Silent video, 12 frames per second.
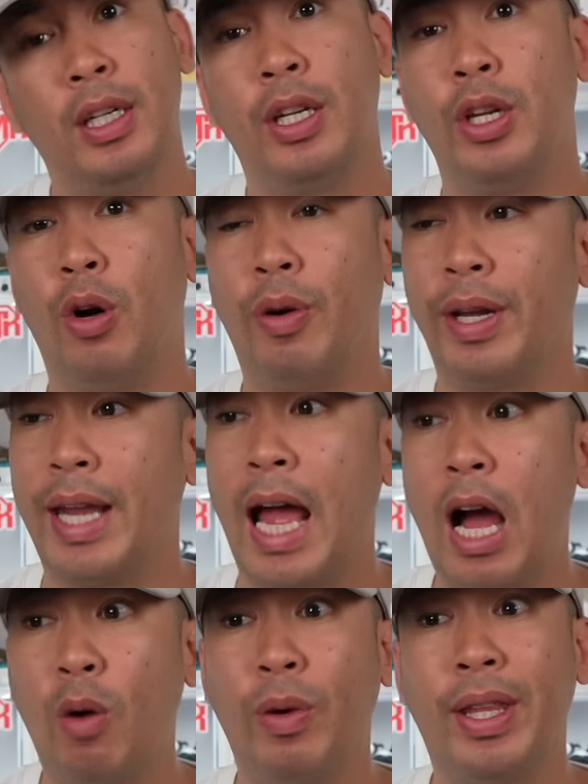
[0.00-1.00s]
knowing
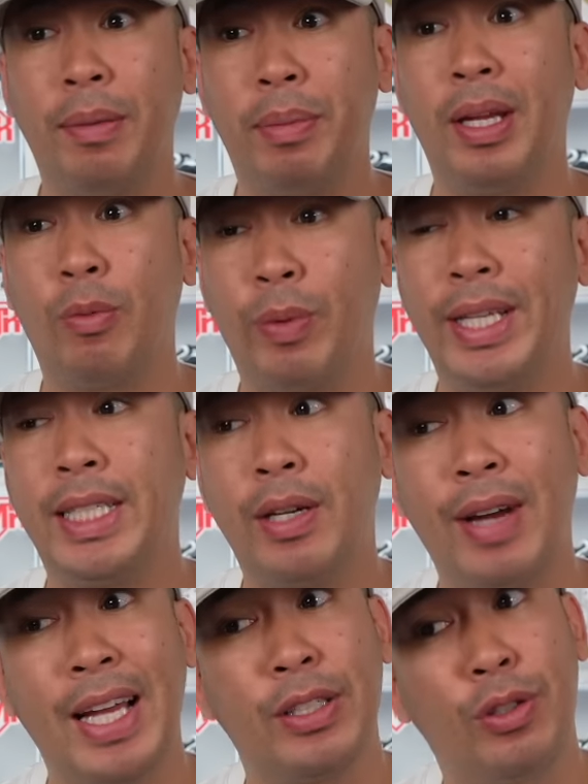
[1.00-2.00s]
now with it being retail
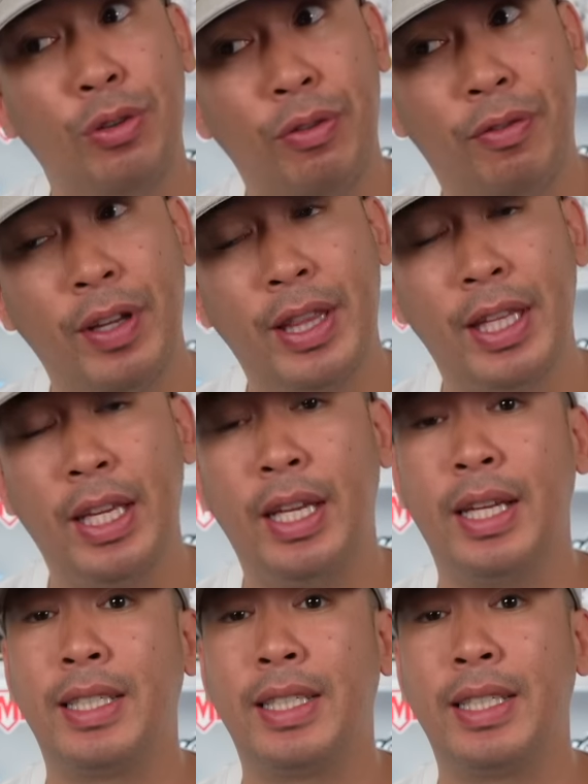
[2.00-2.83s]
at 250,